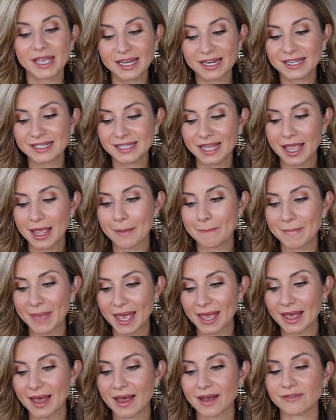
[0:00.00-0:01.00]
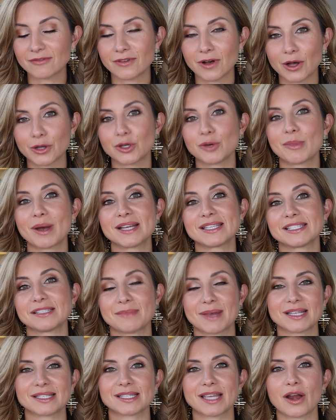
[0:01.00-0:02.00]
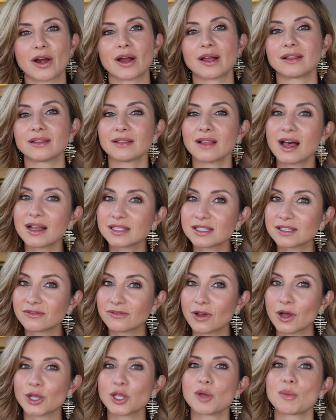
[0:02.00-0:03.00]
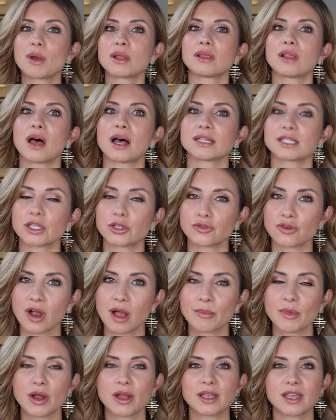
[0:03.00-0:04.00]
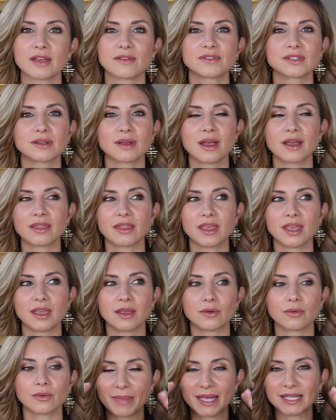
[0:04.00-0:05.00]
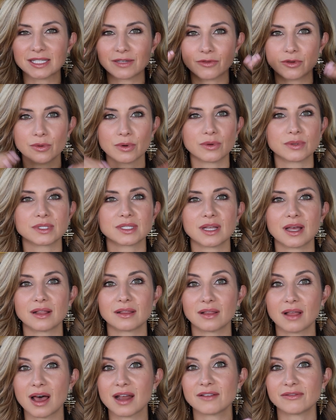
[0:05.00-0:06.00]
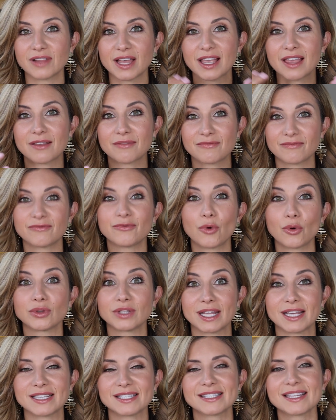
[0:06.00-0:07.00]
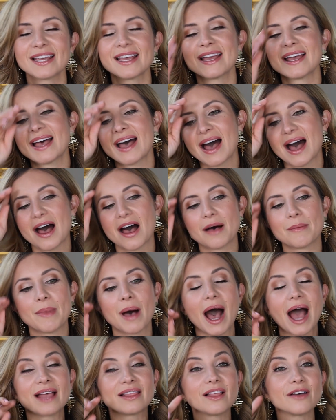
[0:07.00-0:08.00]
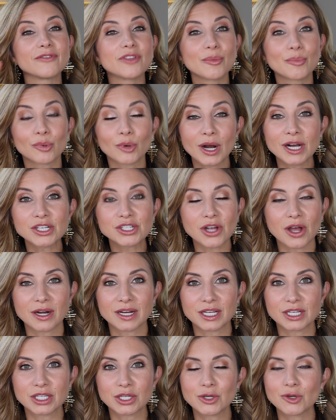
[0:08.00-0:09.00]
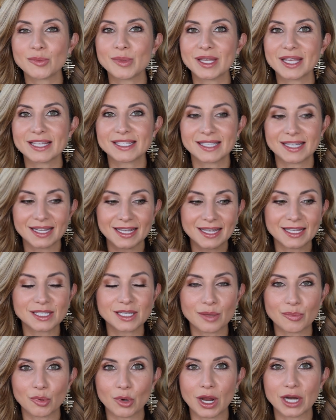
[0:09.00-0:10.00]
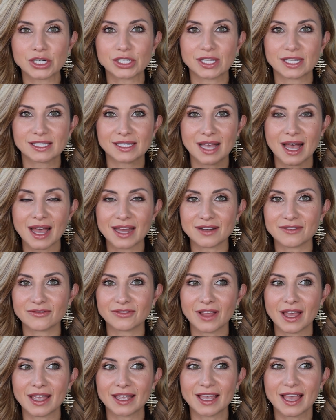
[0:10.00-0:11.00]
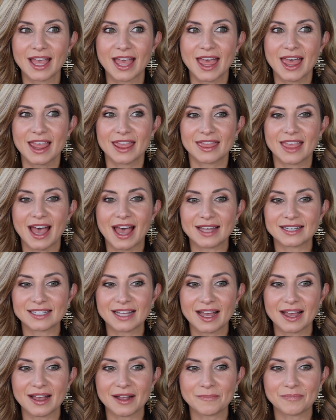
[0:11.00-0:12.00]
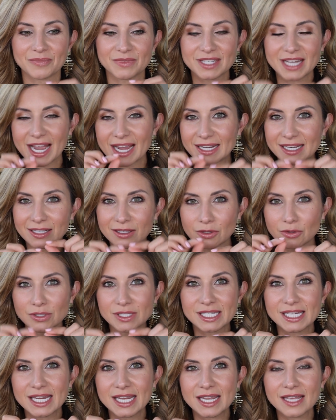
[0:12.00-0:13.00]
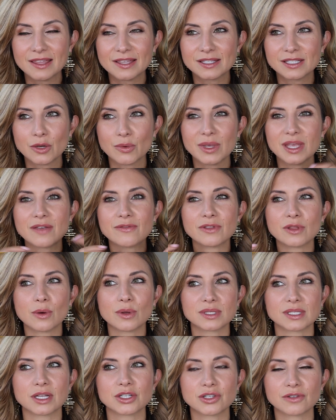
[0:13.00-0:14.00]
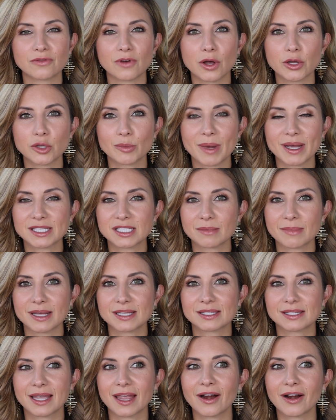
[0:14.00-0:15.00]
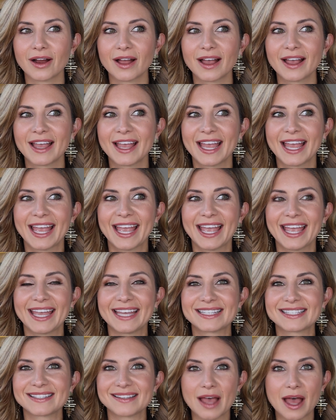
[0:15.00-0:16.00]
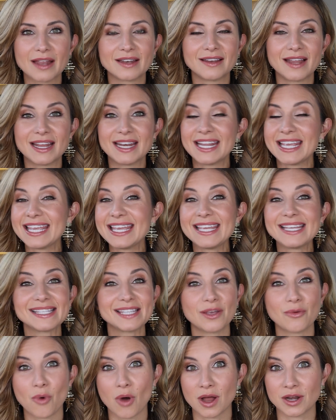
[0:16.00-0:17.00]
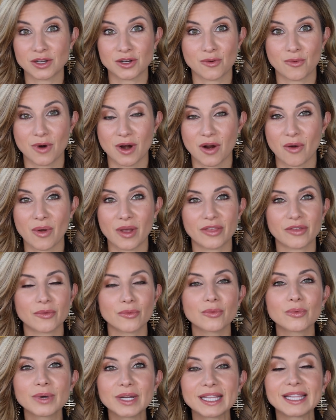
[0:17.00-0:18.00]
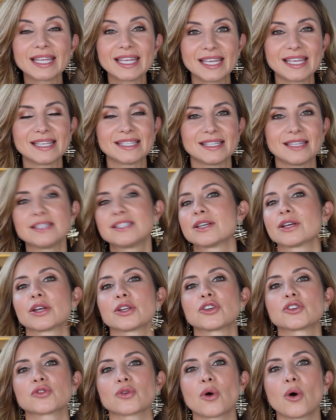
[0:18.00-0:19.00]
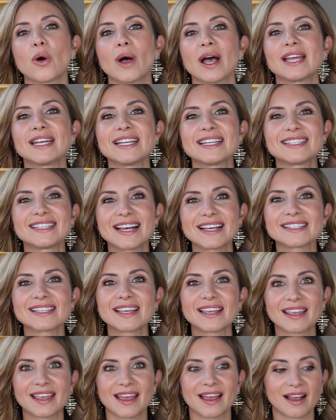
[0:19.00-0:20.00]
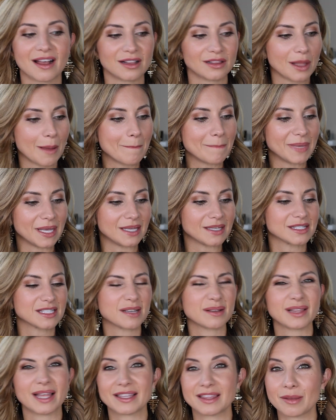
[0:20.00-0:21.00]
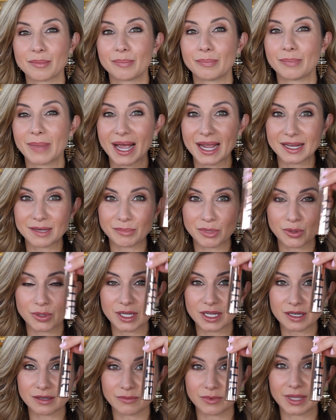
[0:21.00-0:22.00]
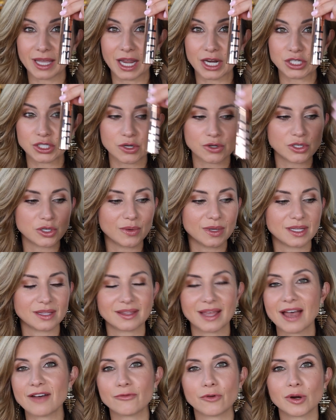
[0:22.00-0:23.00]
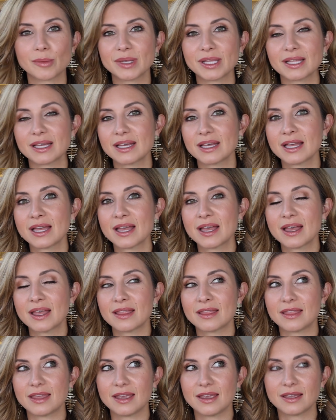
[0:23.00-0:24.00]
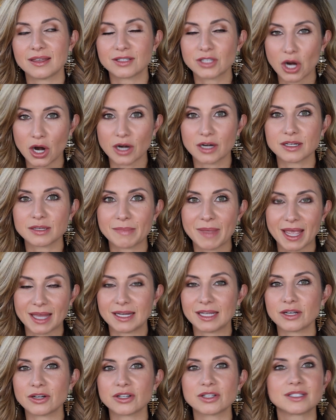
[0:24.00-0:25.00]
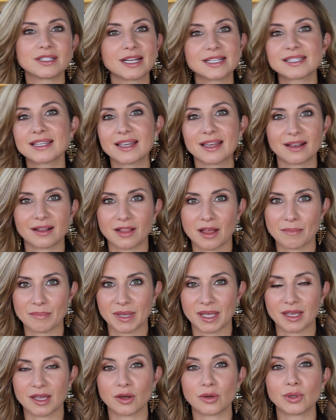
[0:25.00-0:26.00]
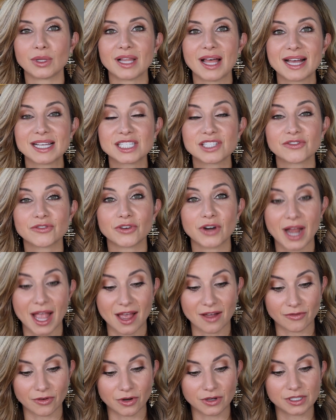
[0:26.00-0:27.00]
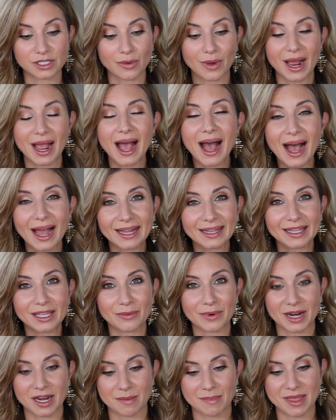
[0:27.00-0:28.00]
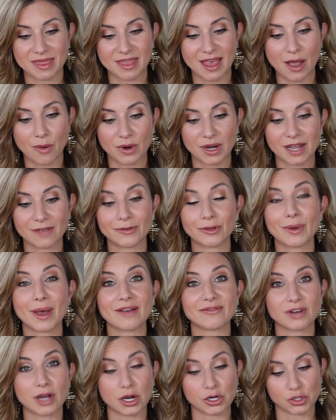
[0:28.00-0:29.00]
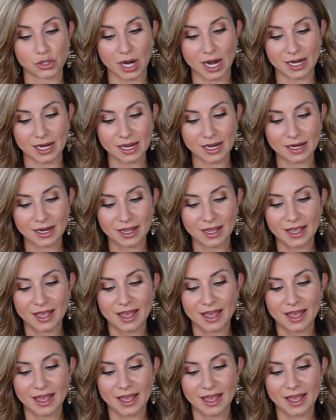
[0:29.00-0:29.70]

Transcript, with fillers: It is a mega volumizing mascara. Lots of volume, lots of drama, gives the base of the roots a lot of like fullness. Um, I love the brush on it too because it is a brush that's kind of like that um, tiny little teeth. So even though it's such a volumizing mascara, it's an easy wand to work with, really easy to control, and it doesn't get clumpy. So like the Bite Beauty, like I showed you, that formula, the Tarte Maneater doesn't get clumpy. It will last forever. So I highly recommend that one if you have not tried it.